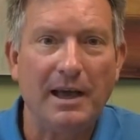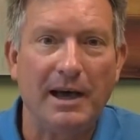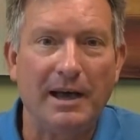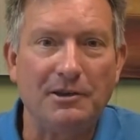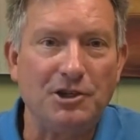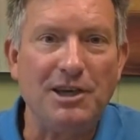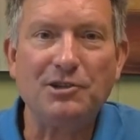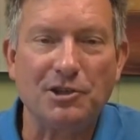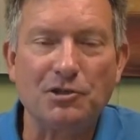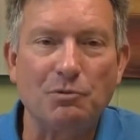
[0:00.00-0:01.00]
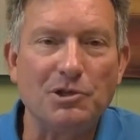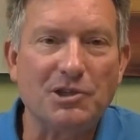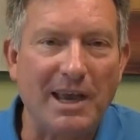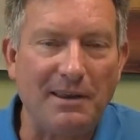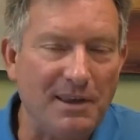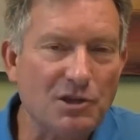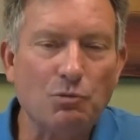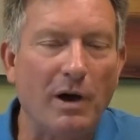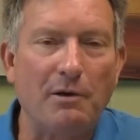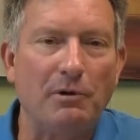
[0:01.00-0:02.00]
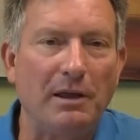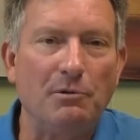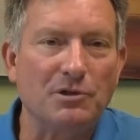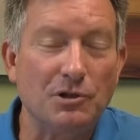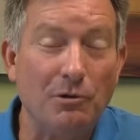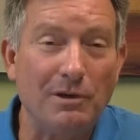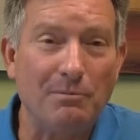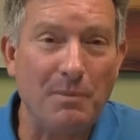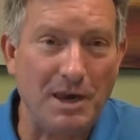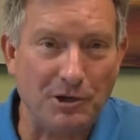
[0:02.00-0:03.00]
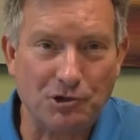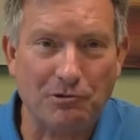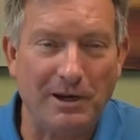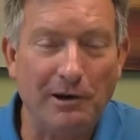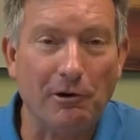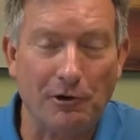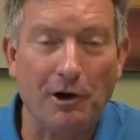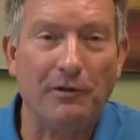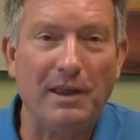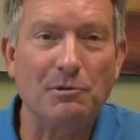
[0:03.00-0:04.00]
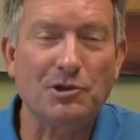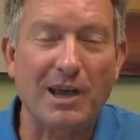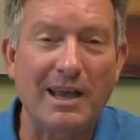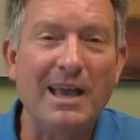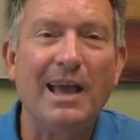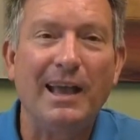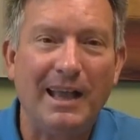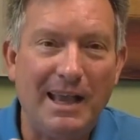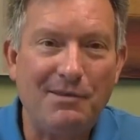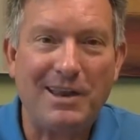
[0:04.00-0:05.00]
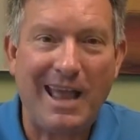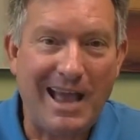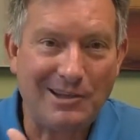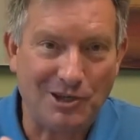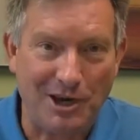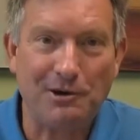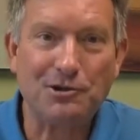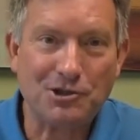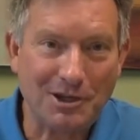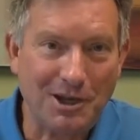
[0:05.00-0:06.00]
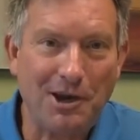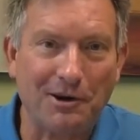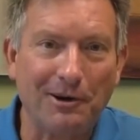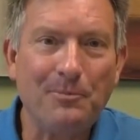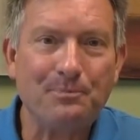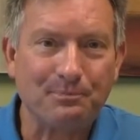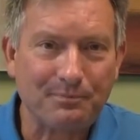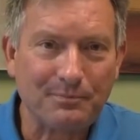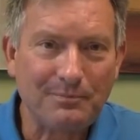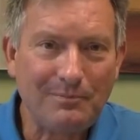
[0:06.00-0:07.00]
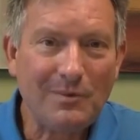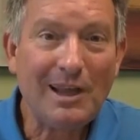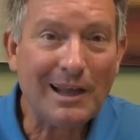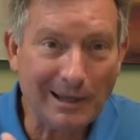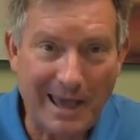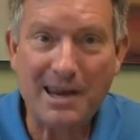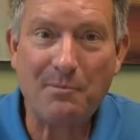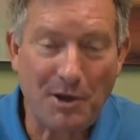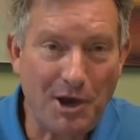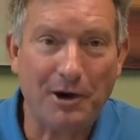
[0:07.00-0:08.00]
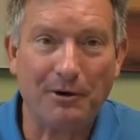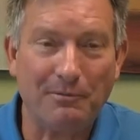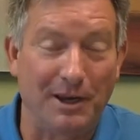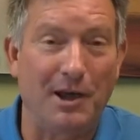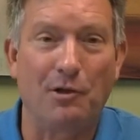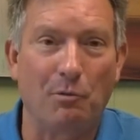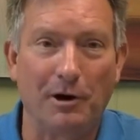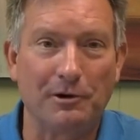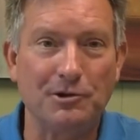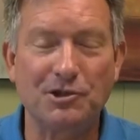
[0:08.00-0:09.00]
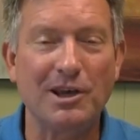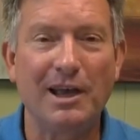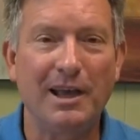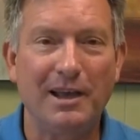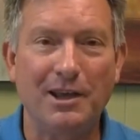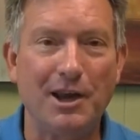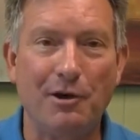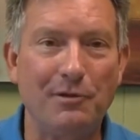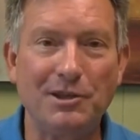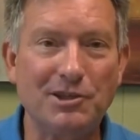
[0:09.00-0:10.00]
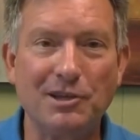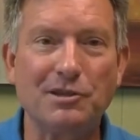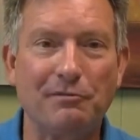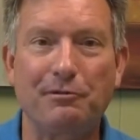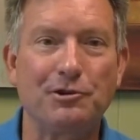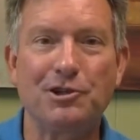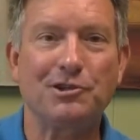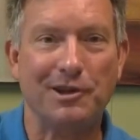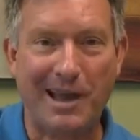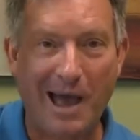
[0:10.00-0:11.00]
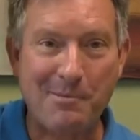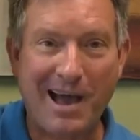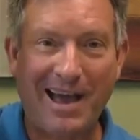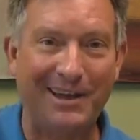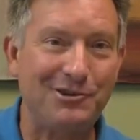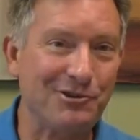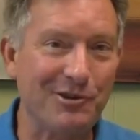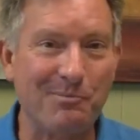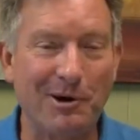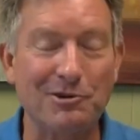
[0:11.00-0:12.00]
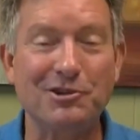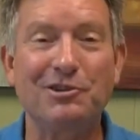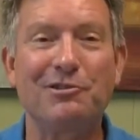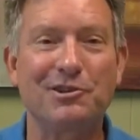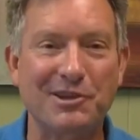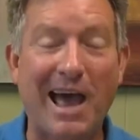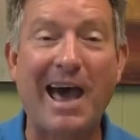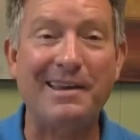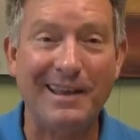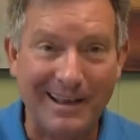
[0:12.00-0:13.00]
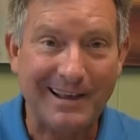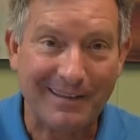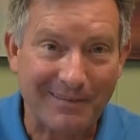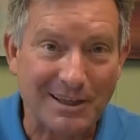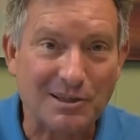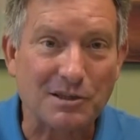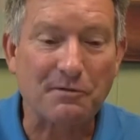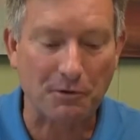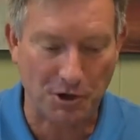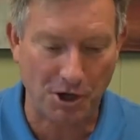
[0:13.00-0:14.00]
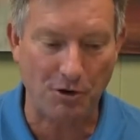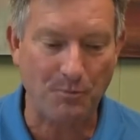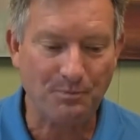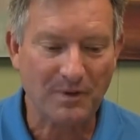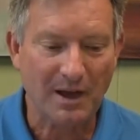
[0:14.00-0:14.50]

Uh, Jesus would say it this way when he was doing ministry here on earth. He would say, He that has ears to hear, let him hear. In other words, you know, this isn't for just the guy behind you or the person to the side. This is for you.